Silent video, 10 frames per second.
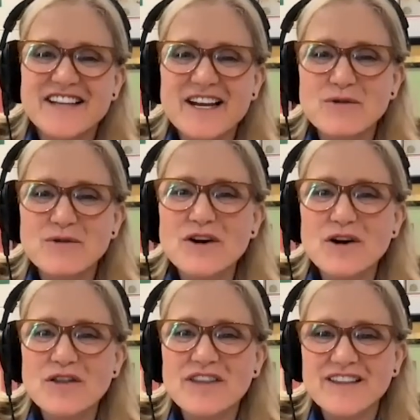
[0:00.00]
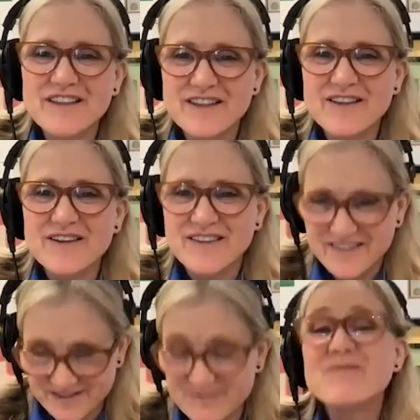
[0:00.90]
30, like our,
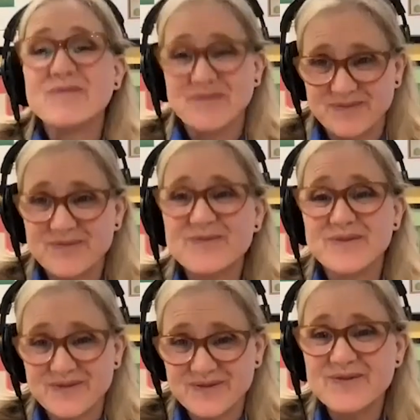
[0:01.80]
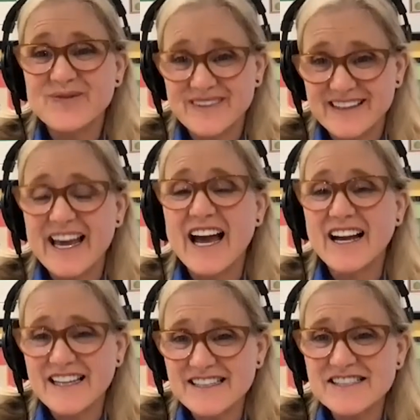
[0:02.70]
34 years old?
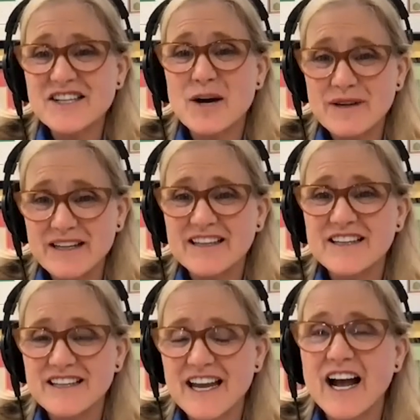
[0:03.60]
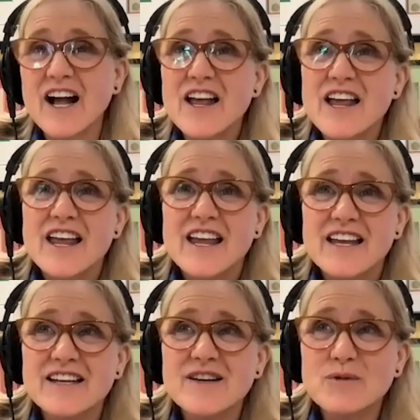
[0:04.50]
Yeah, he's coming in. Yeah,
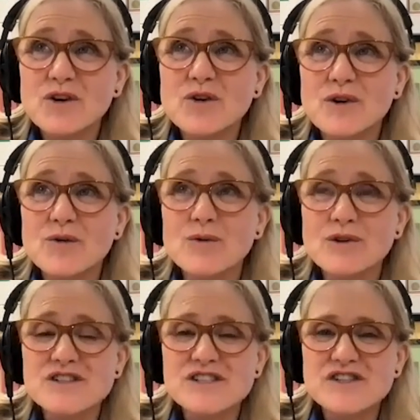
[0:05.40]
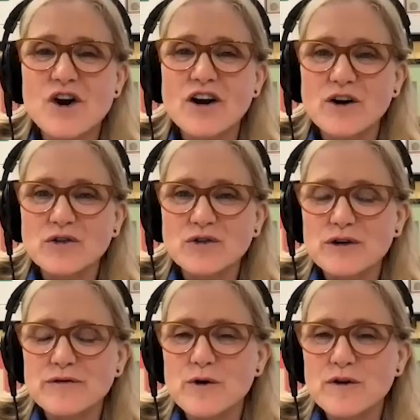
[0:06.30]
he, we're, we're, we're just starting
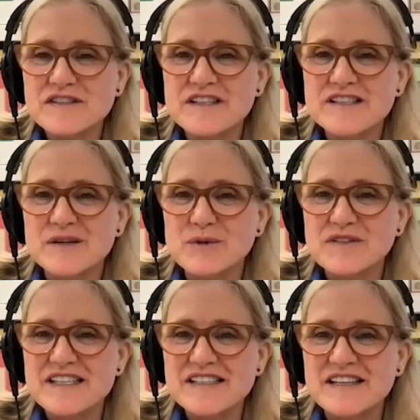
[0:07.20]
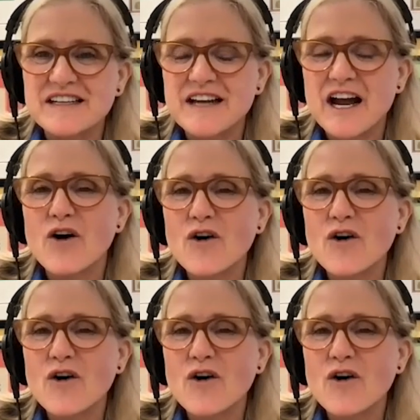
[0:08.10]
our 34th season with Disney